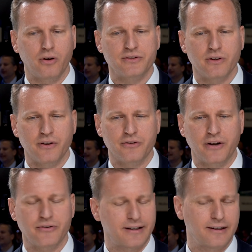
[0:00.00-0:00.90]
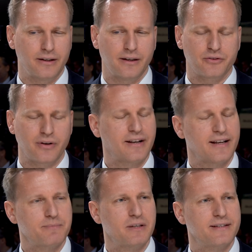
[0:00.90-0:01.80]
also on the tri tri uh,
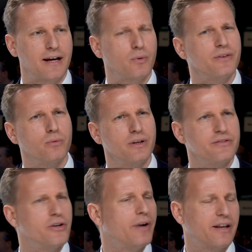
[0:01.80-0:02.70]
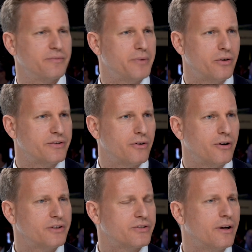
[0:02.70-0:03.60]
tricuspid side. What, what is your experience? You're
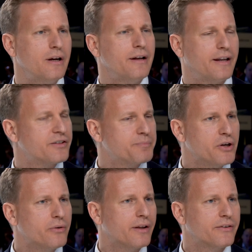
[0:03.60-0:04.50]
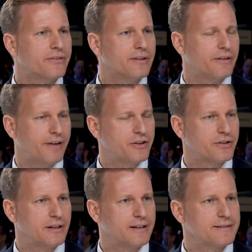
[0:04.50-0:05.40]
also an experienced
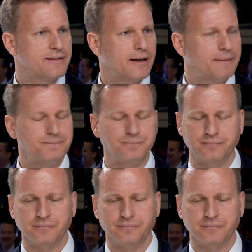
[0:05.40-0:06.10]
interventionalist. Um,